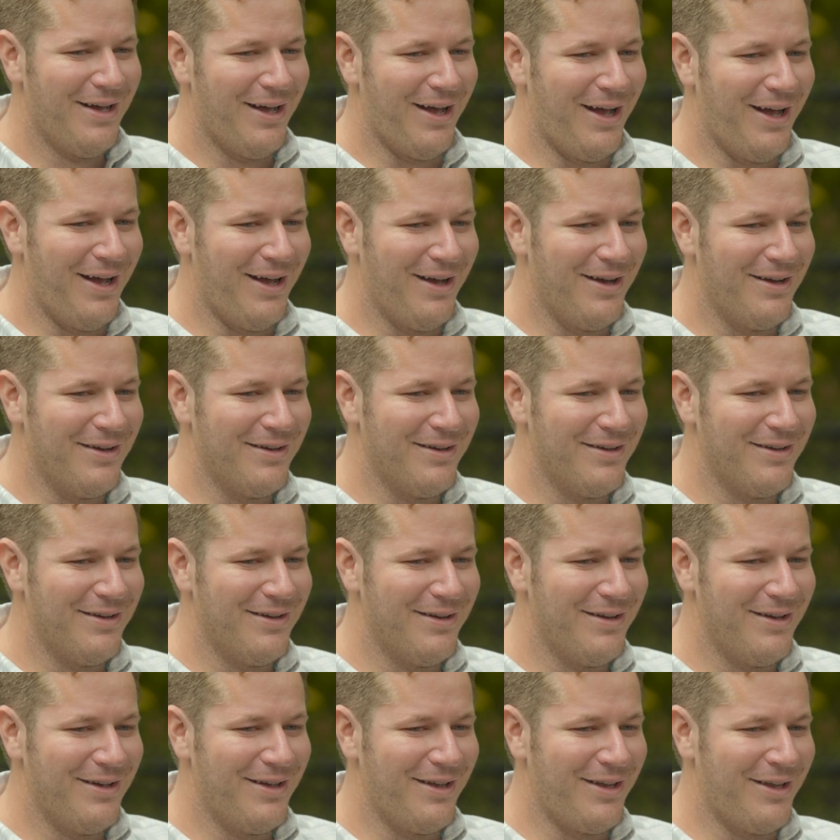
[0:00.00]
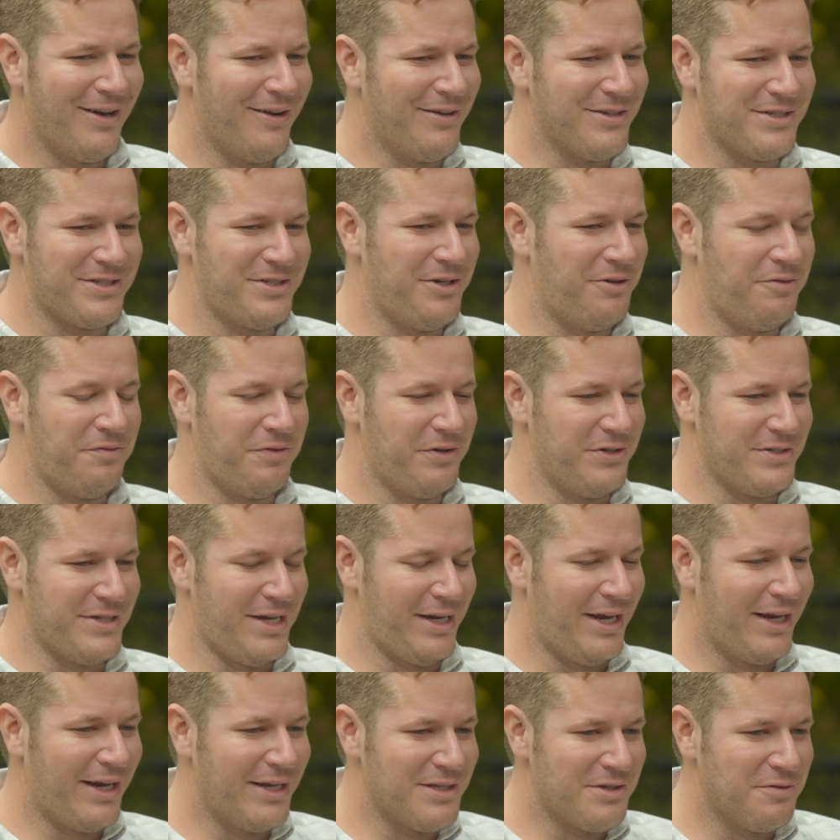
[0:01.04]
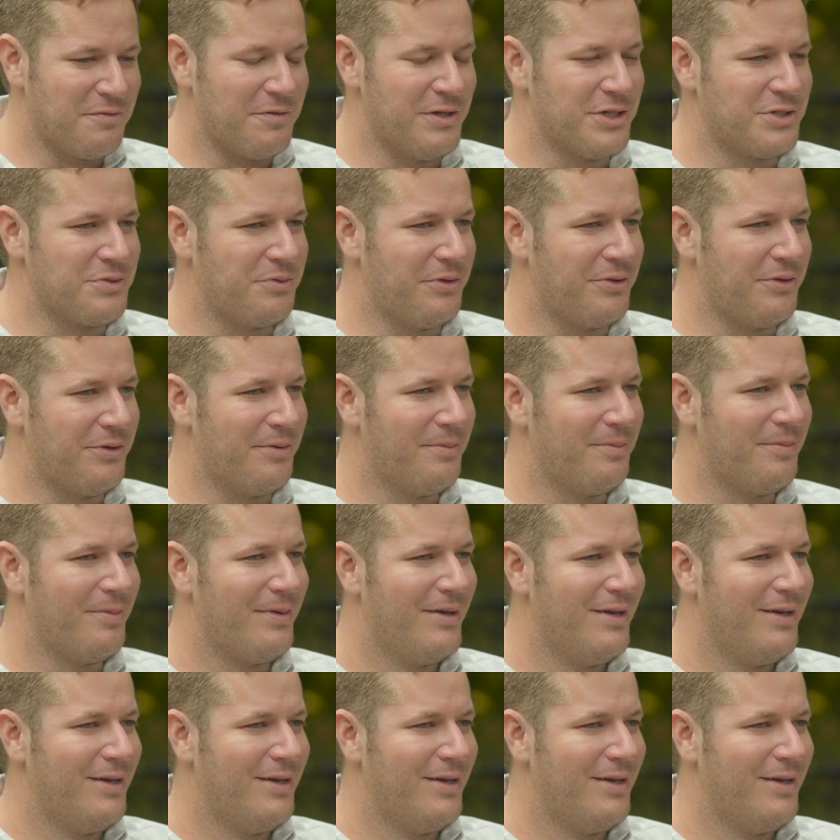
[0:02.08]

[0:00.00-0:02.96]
uh, you know it still feels like I get to fish with them